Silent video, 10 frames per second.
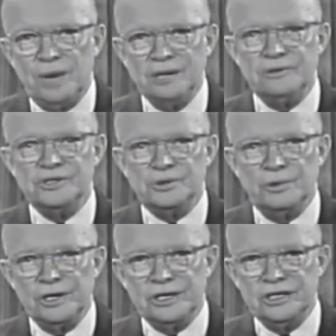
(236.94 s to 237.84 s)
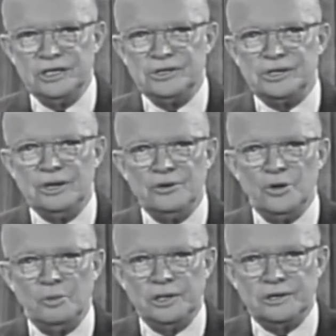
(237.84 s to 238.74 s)
Progress toward these
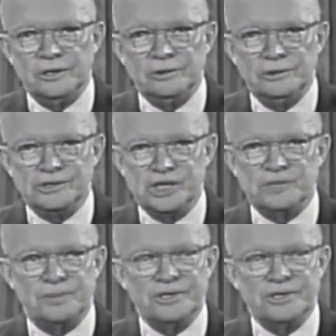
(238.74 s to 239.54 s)
noble goals is